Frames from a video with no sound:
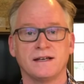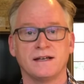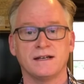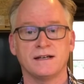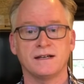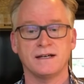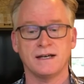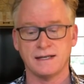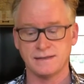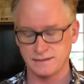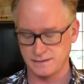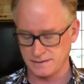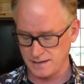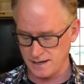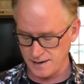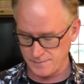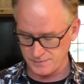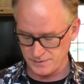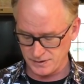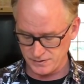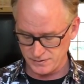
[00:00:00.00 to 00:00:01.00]
Uh, at the
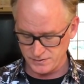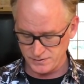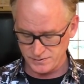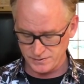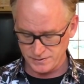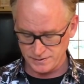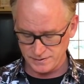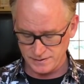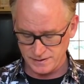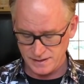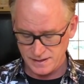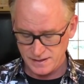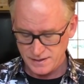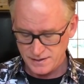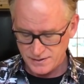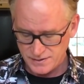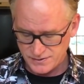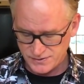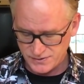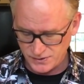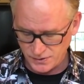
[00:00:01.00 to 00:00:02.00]
time they're neutered
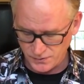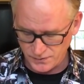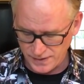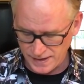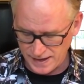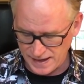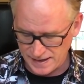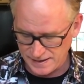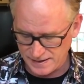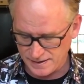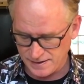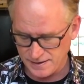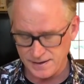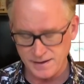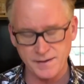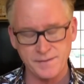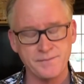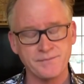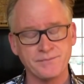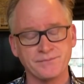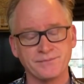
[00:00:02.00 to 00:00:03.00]
so that
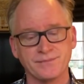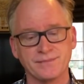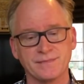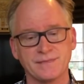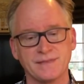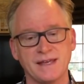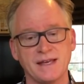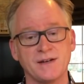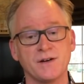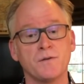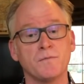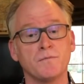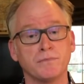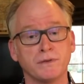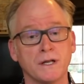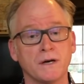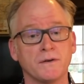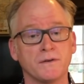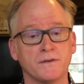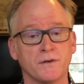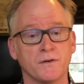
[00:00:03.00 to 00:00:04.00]
um, they don't
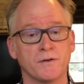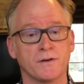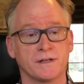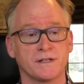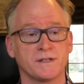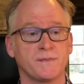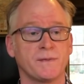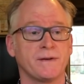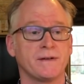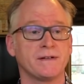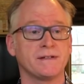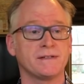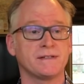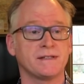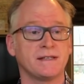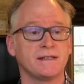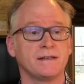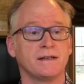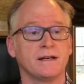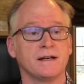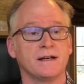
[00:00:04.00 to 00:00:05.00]
bloat or experience
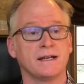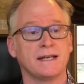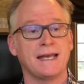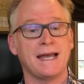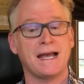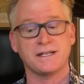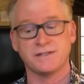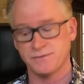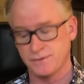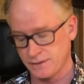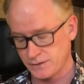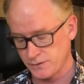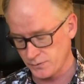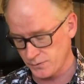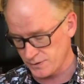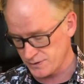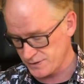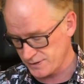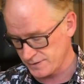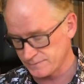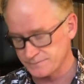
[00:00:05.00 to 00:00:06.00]
uh, gastric
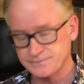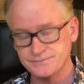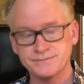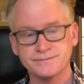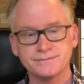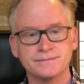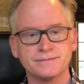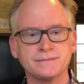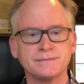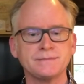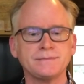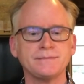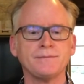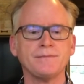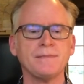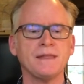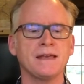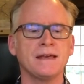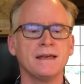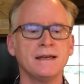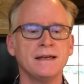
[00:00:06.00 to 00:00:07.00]
torsion.
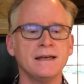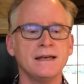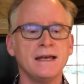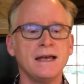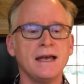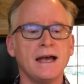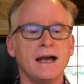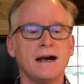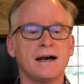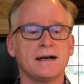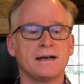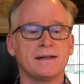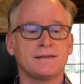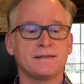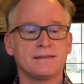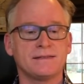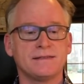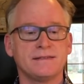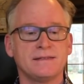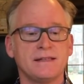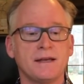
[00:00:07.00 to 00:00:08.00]
Uh,
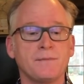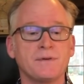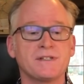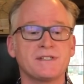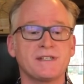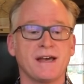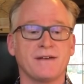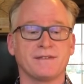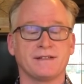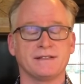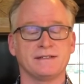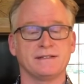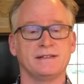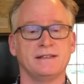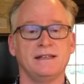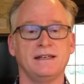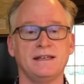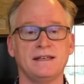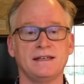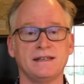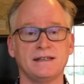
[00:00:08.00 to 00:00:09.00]
number seven
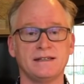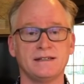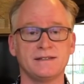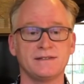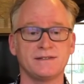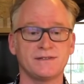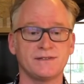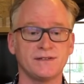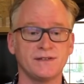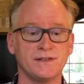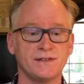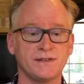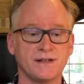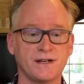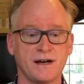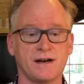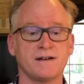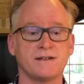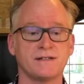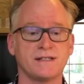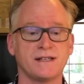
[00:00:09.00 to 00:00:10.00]
is the
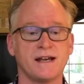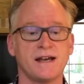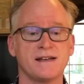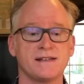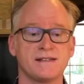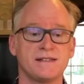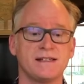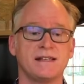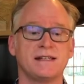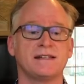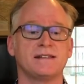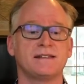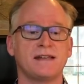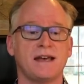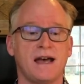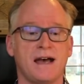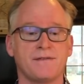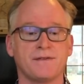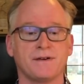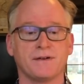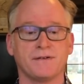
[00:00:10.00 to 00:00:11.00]
car size needed to
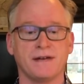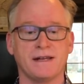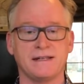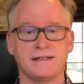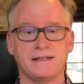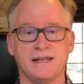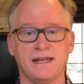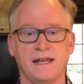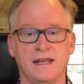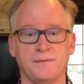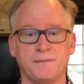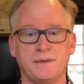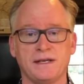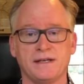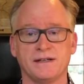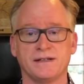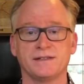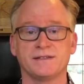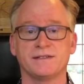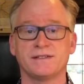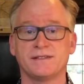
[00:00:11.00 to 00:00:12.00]
have a Great Dane
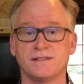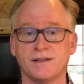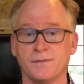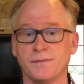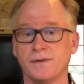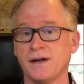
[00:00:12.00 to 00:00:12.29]
because some